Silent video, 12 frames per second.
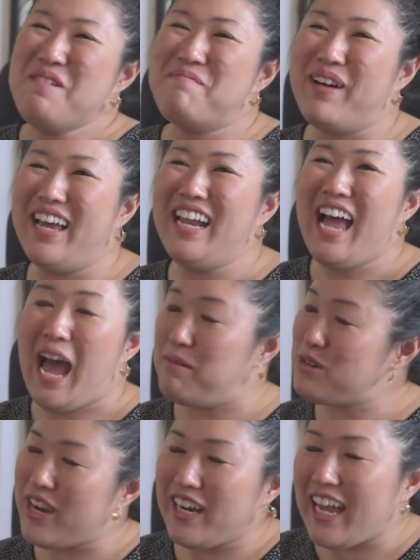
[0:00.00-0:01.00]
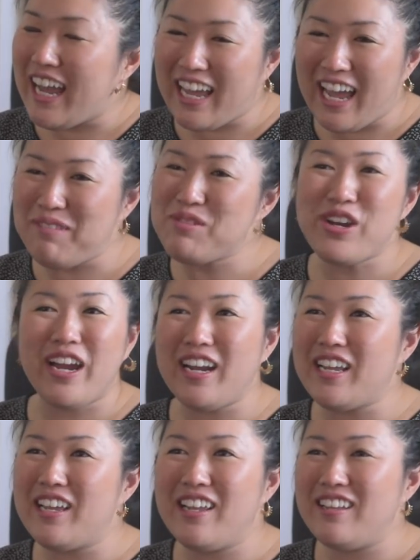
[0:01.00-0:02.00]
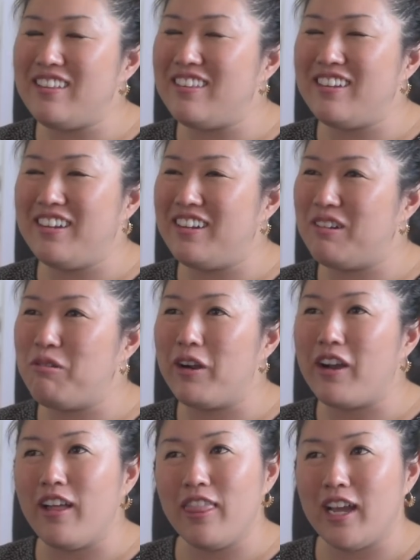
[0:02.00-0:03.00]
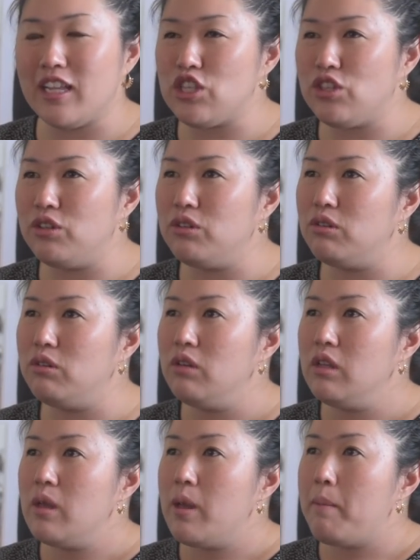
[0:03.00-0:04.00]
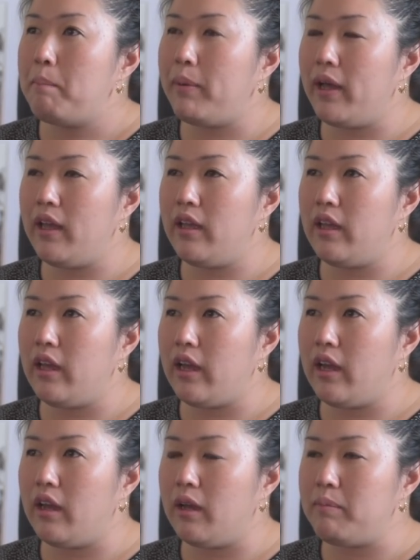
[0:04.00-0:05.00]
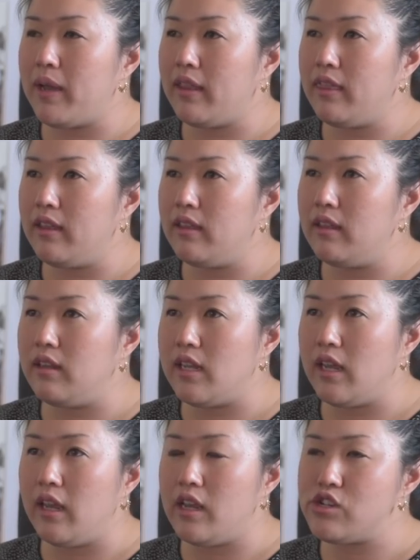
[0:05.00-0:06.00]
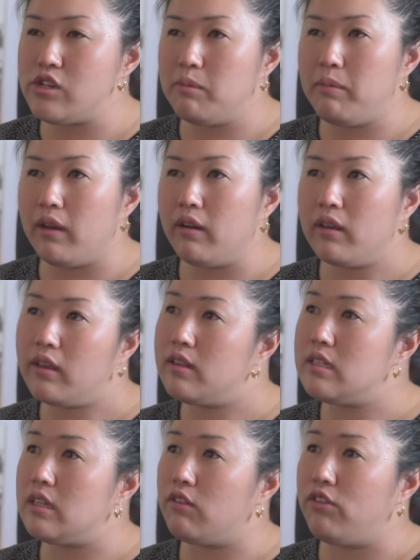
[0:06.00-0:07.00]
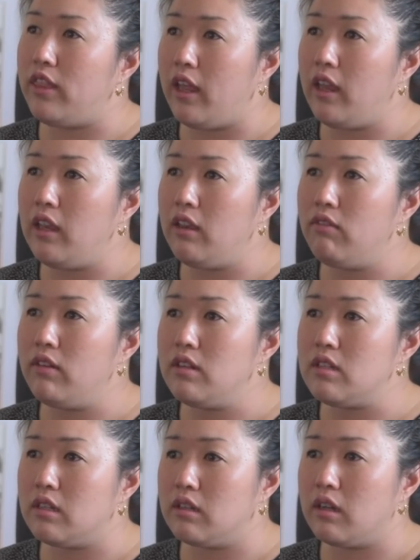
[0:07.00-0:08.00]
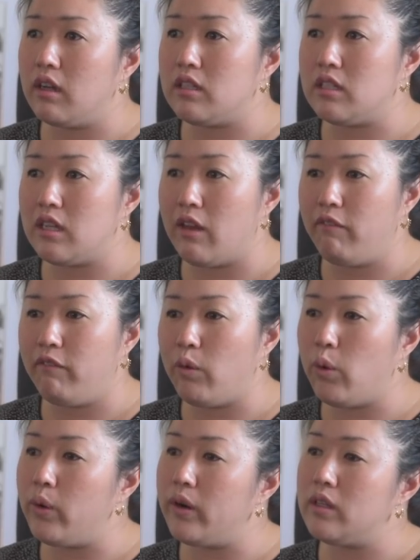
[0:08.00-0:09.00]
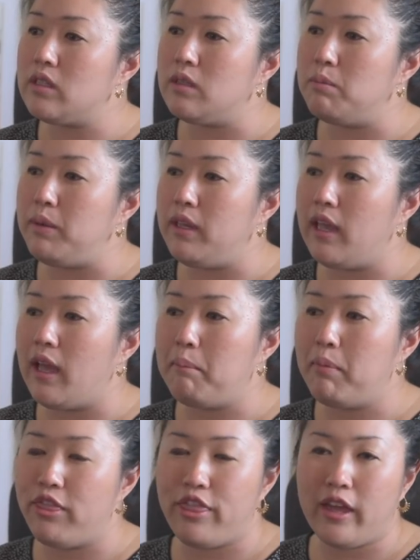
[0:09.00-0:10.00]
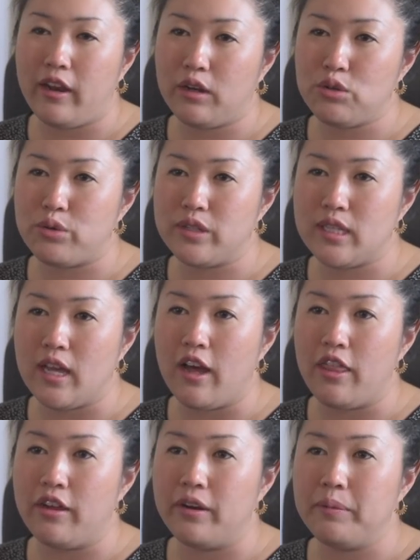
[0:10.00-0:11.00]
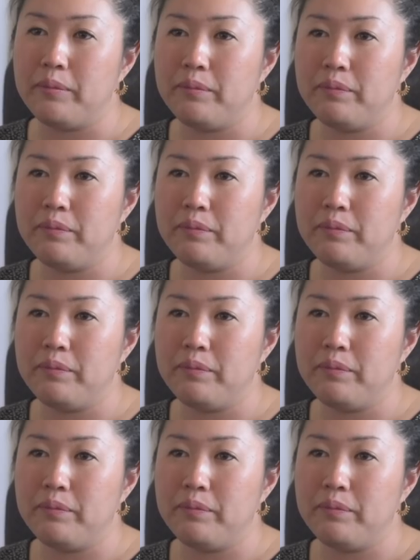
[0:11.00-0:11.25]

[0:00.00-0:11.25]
but I'm trying to, you know, work on that too. But at the end of the day, Asian Americans, if they even took a step forward to be empathetic towards the other